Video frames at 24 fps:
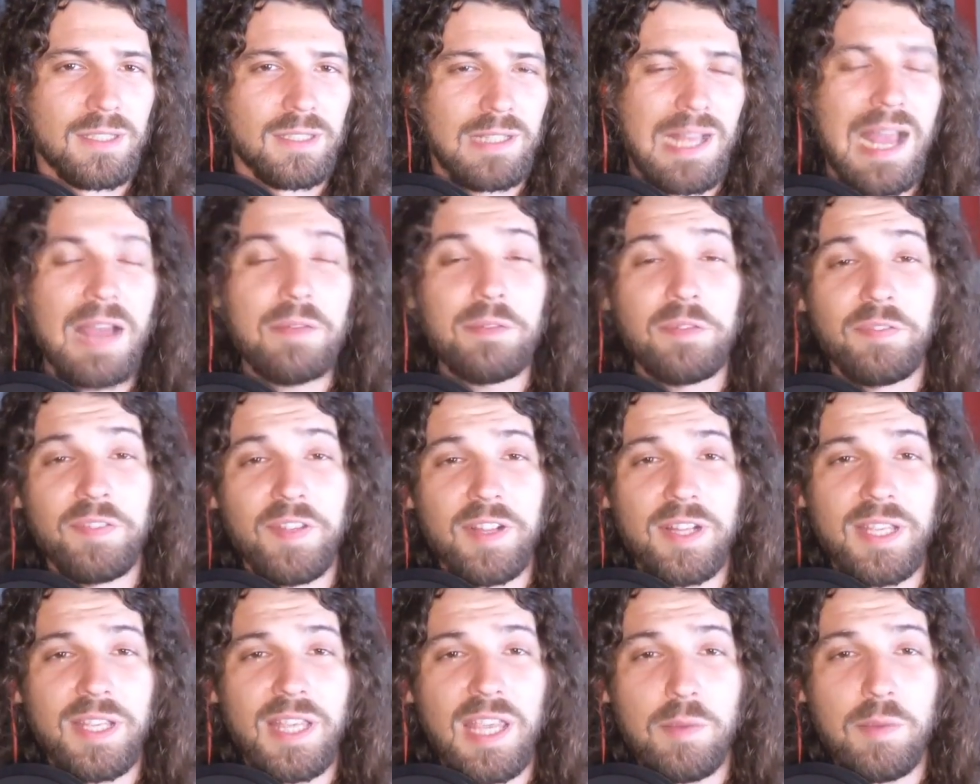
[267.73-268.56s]
I have a
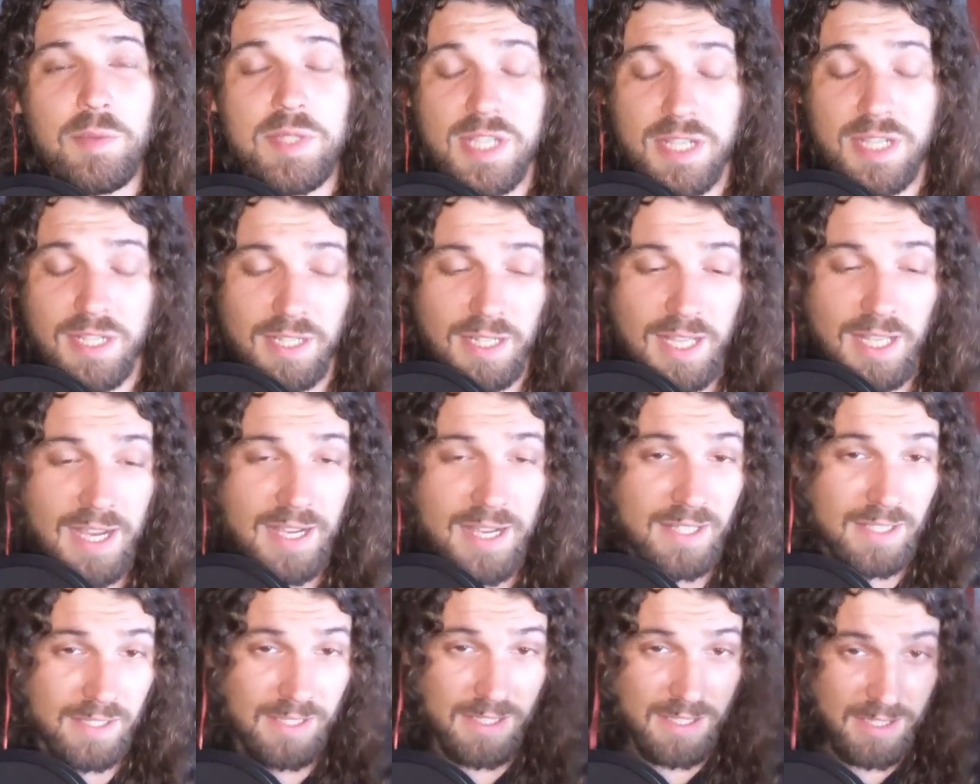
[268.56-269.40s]
feeling he was gonna,
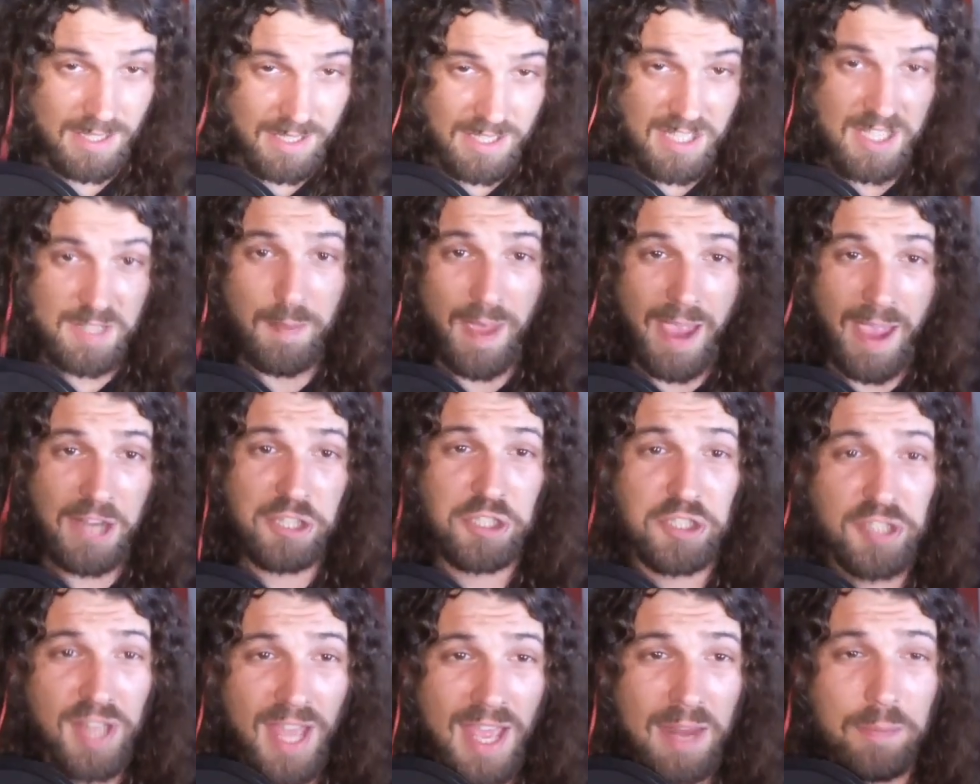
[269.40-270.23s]
like,
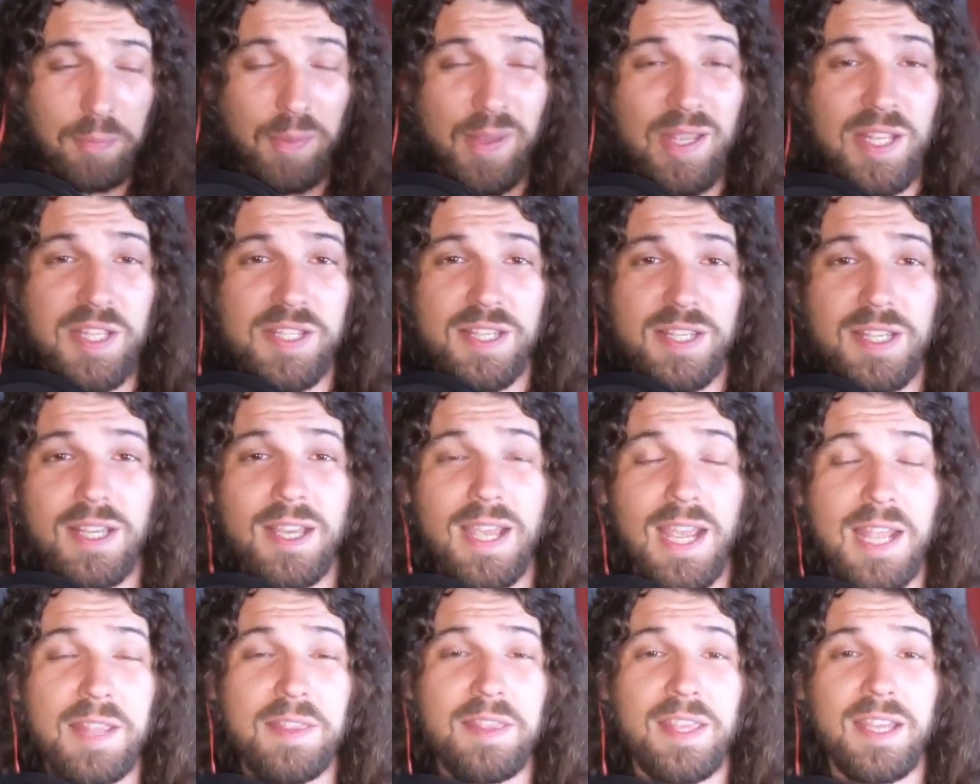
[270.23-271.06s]
smash that pizza
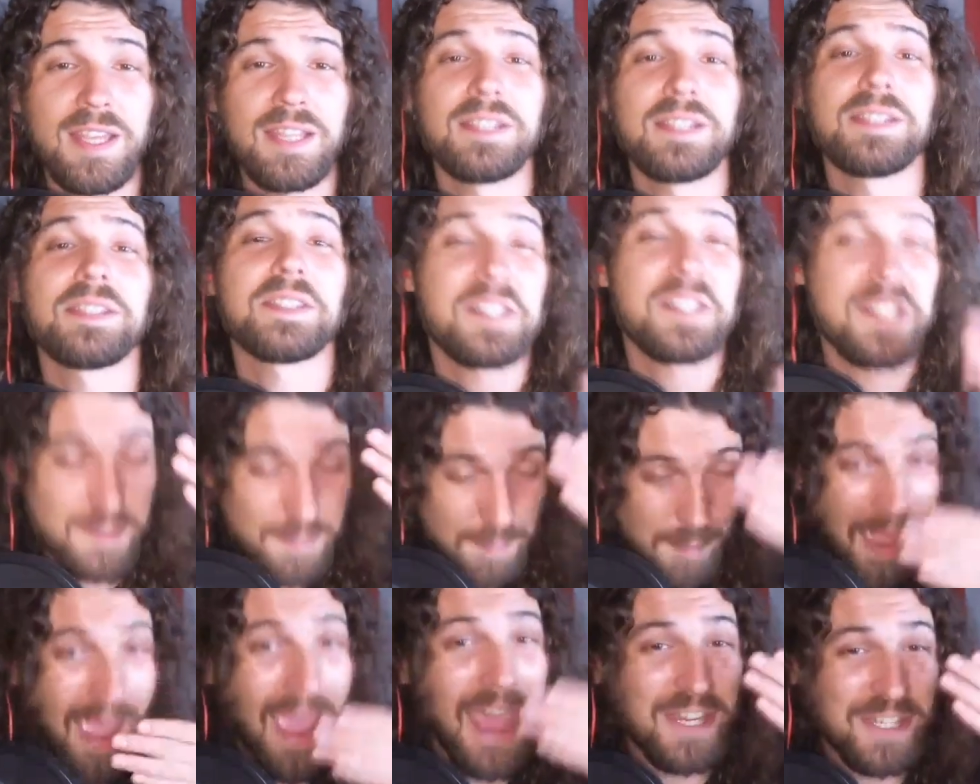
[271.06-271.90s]
and then
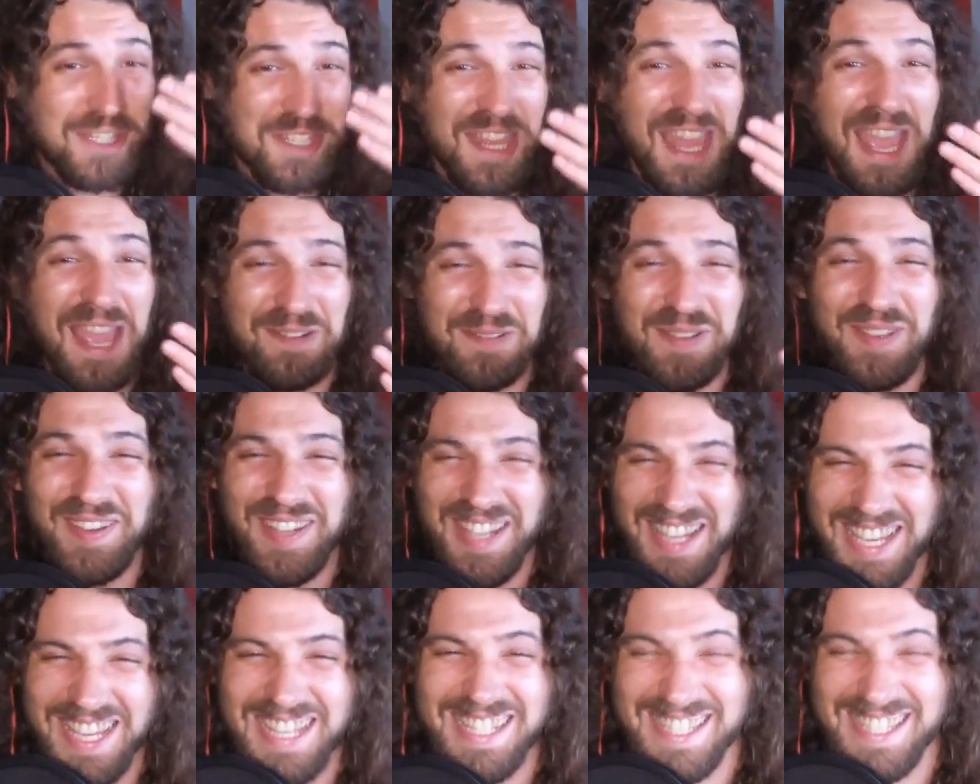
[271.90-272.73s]
smash that
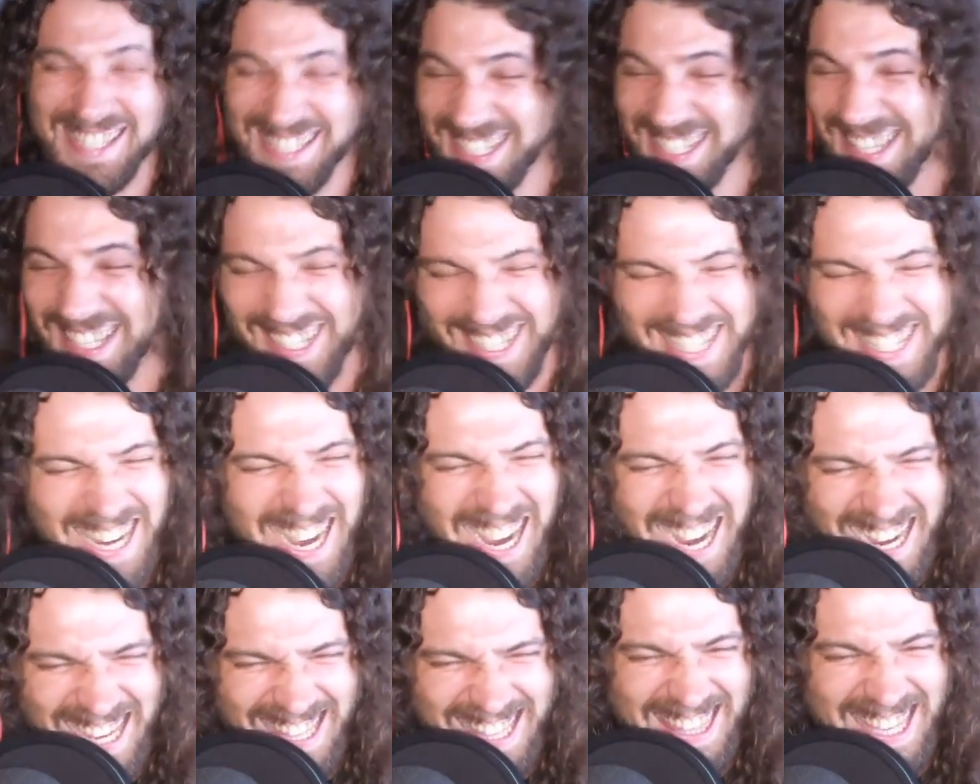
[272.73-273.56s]
pizza.
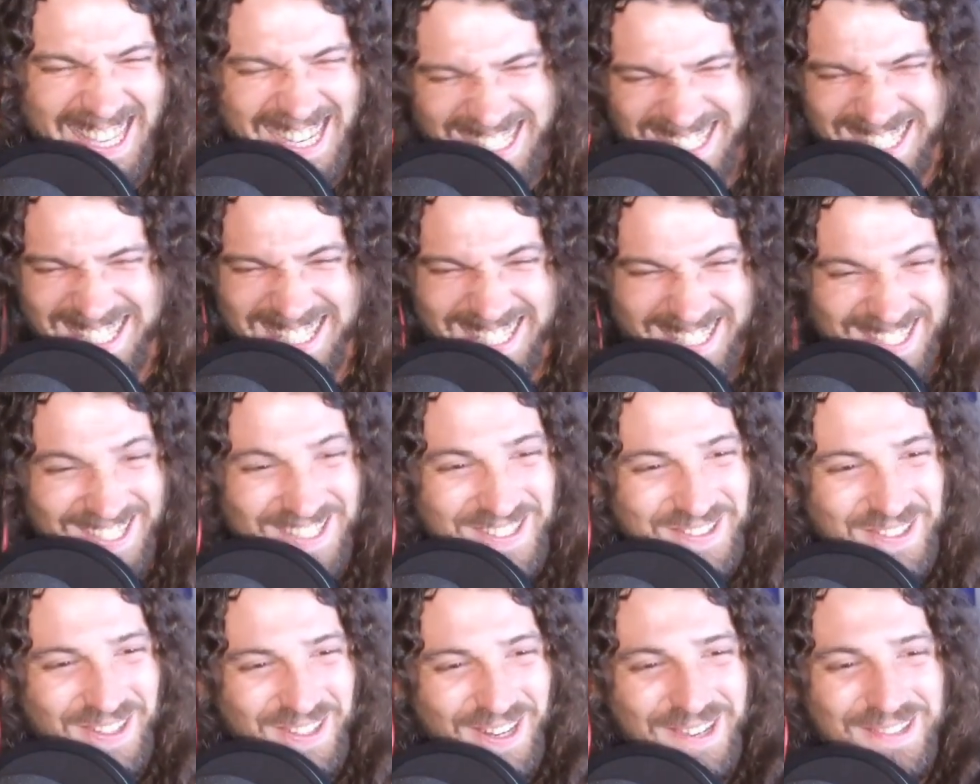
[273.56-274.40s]
God, that is
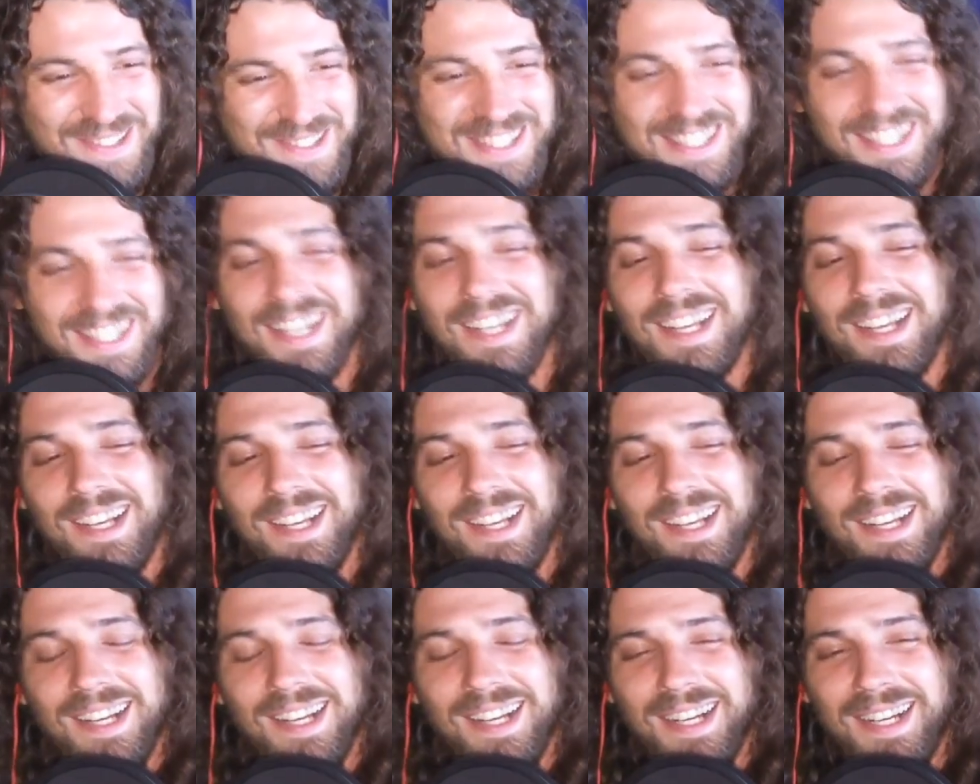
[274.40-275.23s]
so gross.
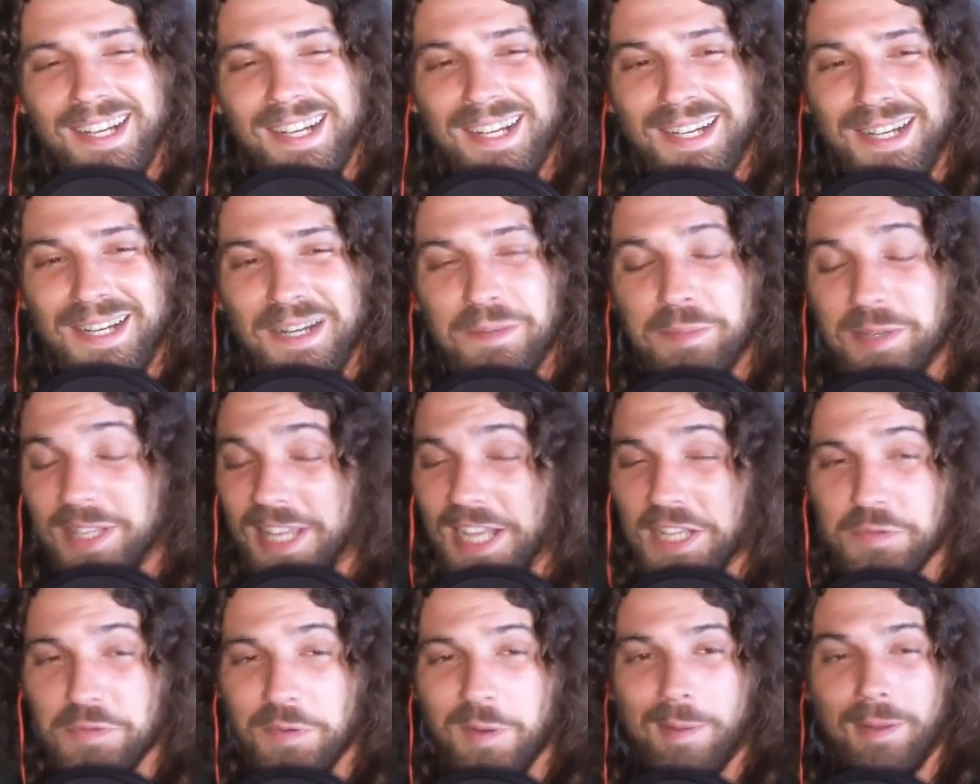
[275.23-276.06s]
Oh, but
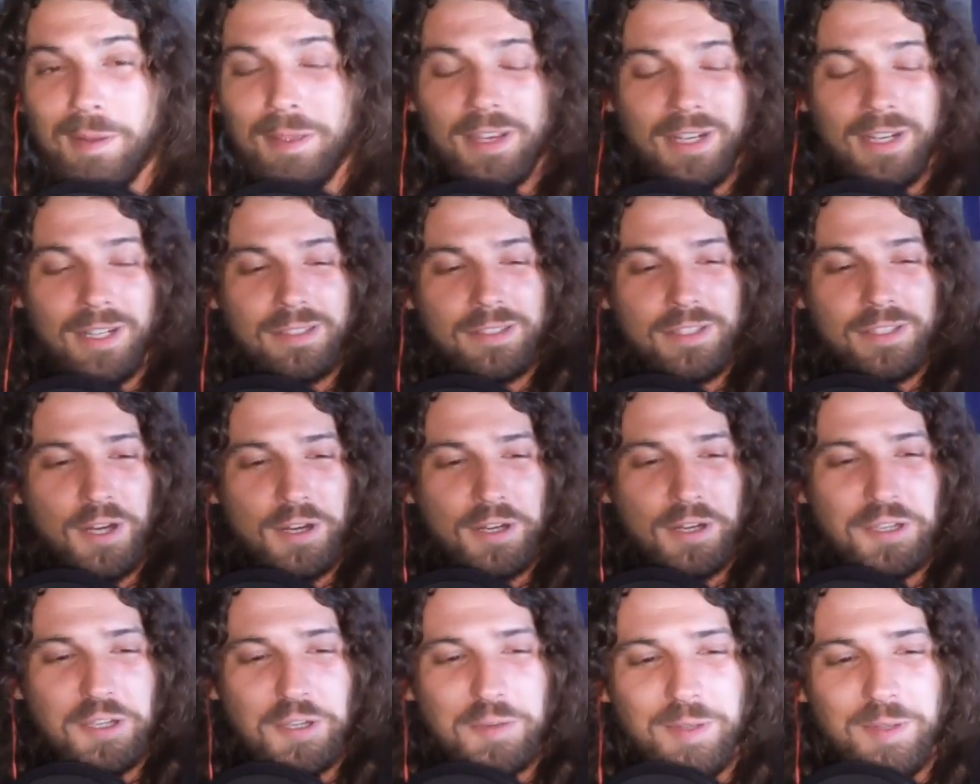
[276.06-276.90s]
that's wrong. You know,
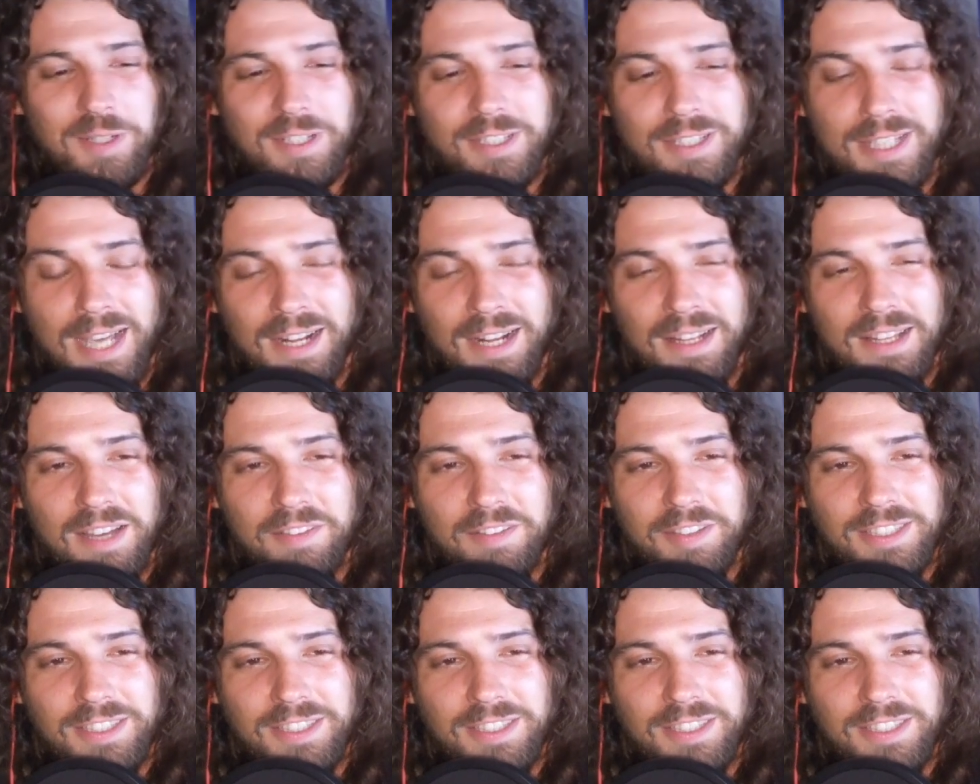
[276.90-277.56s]
dark humor. Gotta love it.